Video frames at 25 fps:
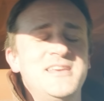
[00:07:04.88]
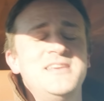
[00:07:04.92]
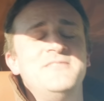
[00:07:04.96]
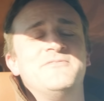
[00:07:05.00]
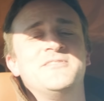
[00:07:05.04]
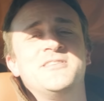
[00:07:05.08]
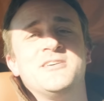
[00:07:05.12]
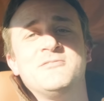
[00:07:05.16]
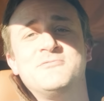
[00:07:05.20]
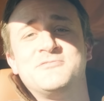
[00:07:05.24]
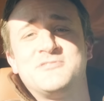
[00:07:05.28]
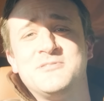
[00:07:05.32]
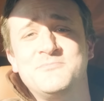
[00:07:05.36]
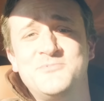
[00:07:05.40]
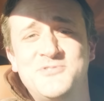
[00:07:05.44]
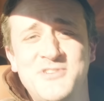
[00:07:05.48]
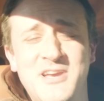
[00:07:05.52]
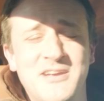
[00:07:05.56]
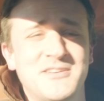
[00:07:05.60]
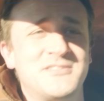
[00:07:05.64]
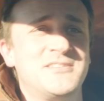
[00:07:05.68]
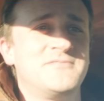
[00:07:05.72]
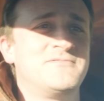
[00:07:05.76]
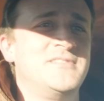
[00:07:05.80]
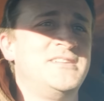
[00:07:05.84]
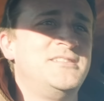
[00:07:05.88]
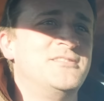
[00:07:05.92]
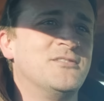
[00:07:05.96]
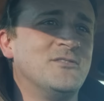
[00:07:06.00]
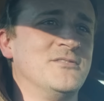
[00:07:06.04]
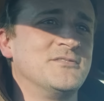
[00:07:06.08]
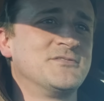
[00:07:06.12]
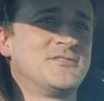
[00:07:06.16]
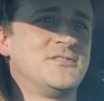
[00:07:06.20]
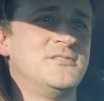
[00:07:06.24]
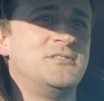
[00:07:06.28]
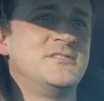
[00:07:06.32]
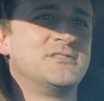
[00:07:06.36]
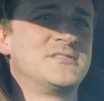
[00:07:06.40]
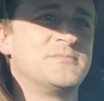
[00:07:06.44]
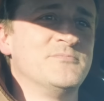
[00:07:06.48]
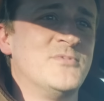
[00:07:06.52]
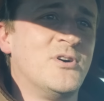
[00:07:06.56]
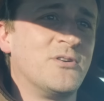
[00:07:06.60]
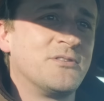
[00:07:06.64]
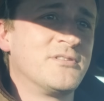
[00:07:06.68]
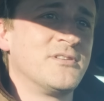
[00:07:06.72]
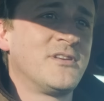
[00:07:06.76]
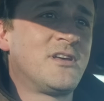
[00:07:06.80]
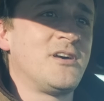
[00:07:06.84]
even though it's objectively not as good as a
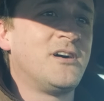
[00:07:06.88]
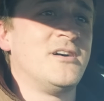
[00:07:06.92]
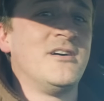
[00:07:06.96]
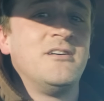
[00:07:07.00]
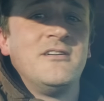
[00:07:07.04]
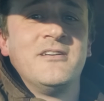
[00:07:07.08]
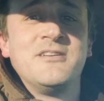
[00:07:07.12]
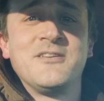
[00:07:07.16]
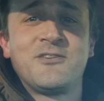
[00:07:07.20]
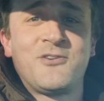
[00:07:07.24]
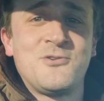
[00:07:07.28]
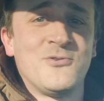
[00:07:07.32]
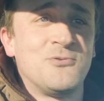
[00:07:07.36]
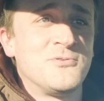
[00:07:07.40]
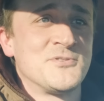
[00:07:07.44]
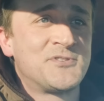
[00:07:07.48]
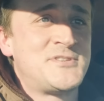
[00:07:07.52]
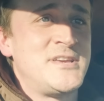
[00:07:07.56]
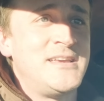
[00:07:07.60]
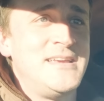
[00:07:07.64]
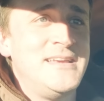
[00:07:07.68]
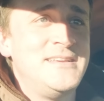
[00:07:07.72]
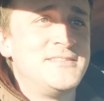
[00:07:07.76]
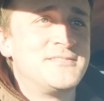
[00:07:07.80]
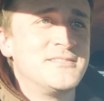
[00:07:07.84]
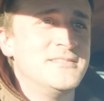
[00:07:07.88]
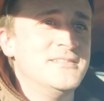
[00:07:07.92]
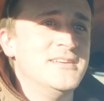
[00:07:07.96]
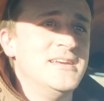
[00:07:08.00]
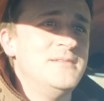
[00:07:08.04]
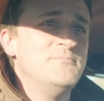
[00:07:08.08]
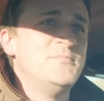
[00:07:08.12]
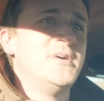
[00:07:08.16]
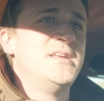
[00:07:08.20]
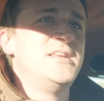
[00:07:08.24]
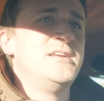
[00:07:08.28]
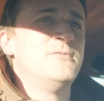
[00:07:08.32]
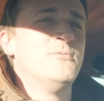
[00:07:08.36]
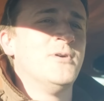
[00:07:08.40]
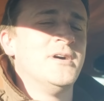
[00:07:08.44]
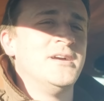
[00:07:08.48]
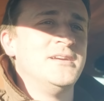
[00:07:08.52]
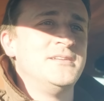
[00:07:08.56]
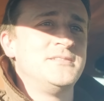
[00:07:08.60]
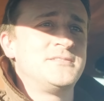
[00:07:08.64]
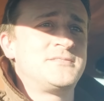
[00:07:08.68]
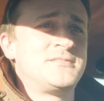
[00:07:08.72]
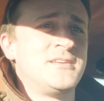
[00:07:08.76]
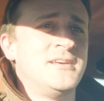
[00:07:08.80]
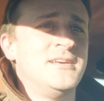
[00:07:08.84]
modern car, and of course it isn't in many
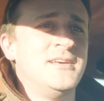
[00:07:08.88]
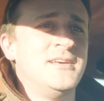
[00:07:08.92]
ways,